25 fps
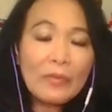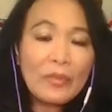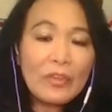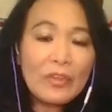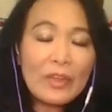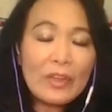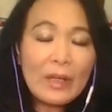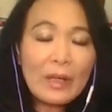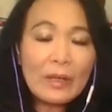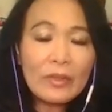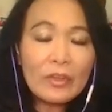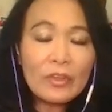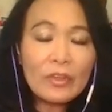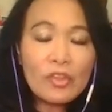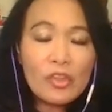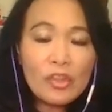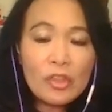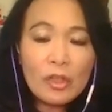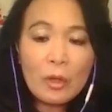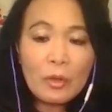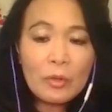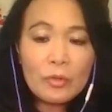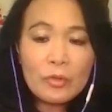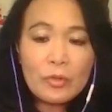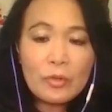with the other
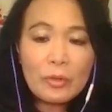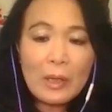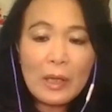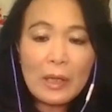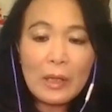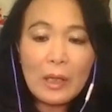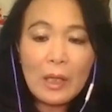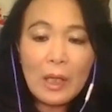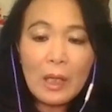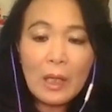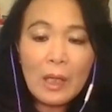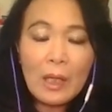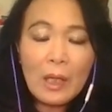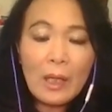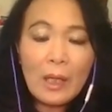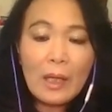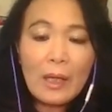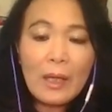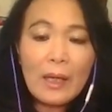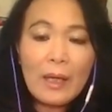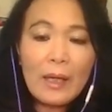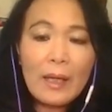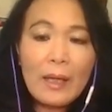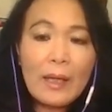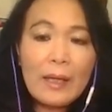children.
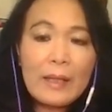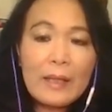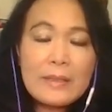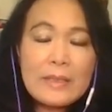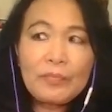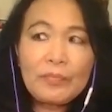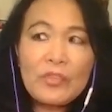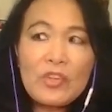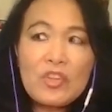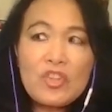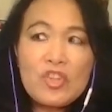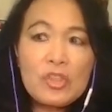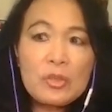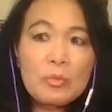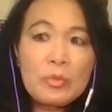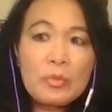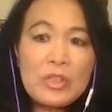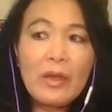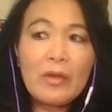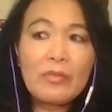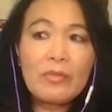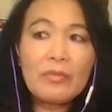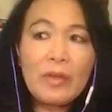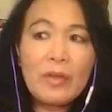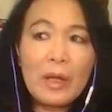And she was
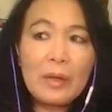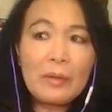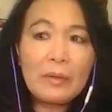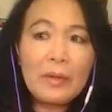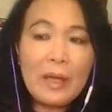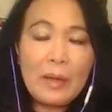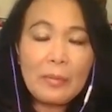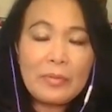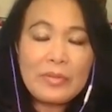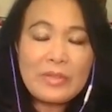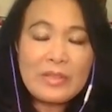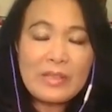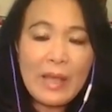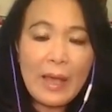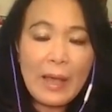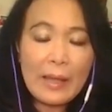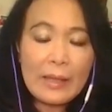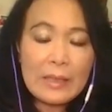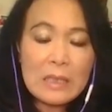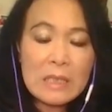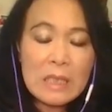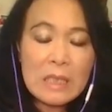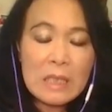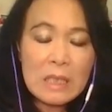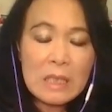very
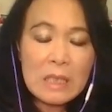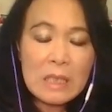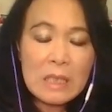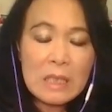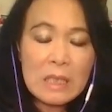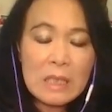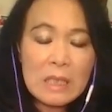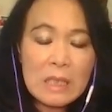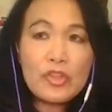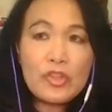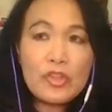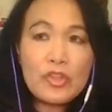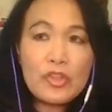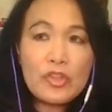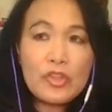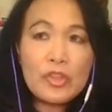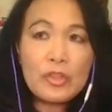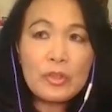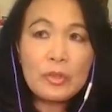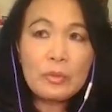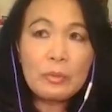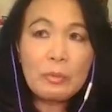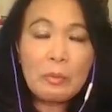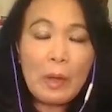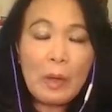upset. In
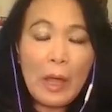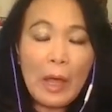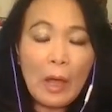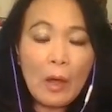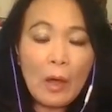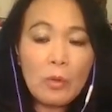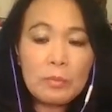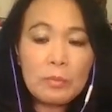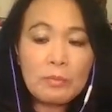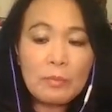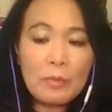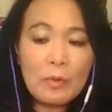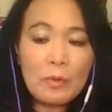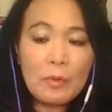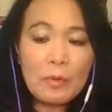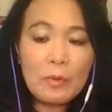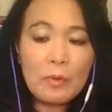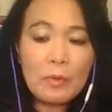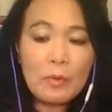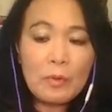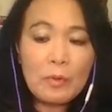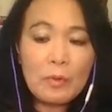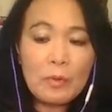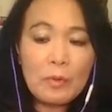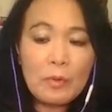order to help,
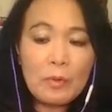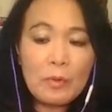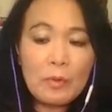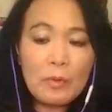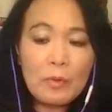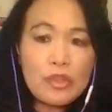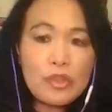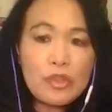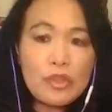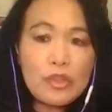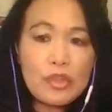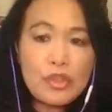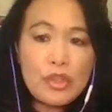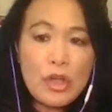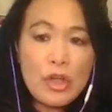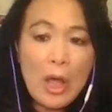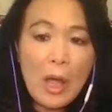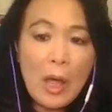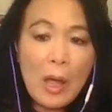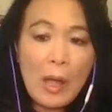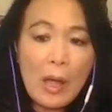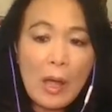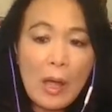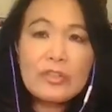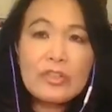she had to quit
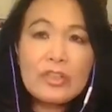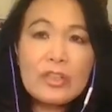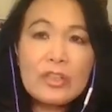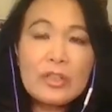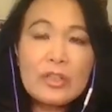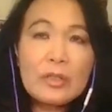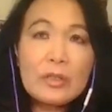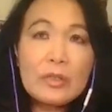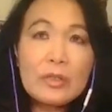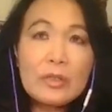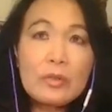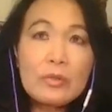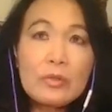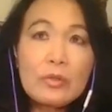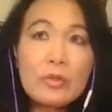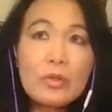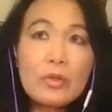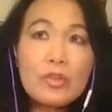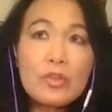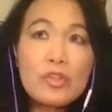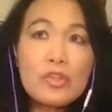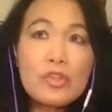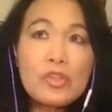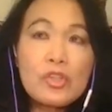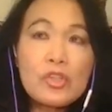her job.
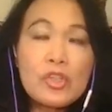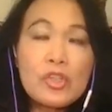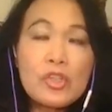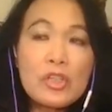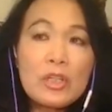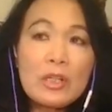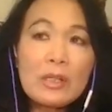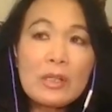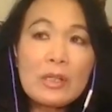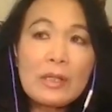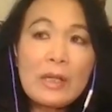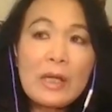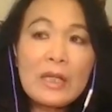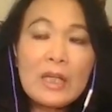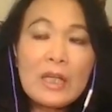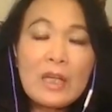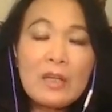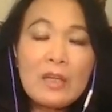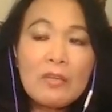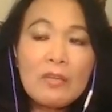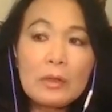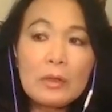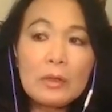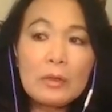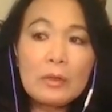
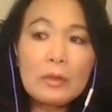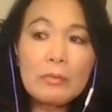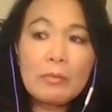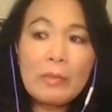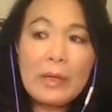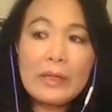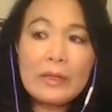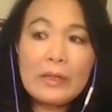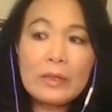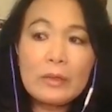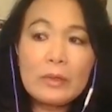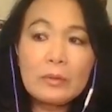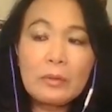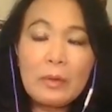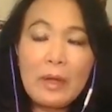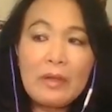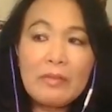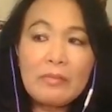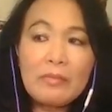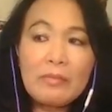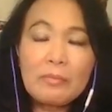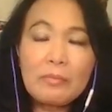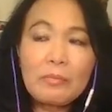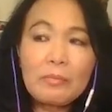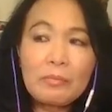And she, lucky
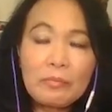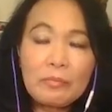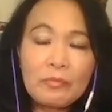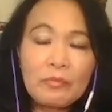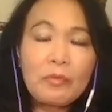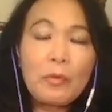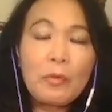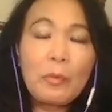for her,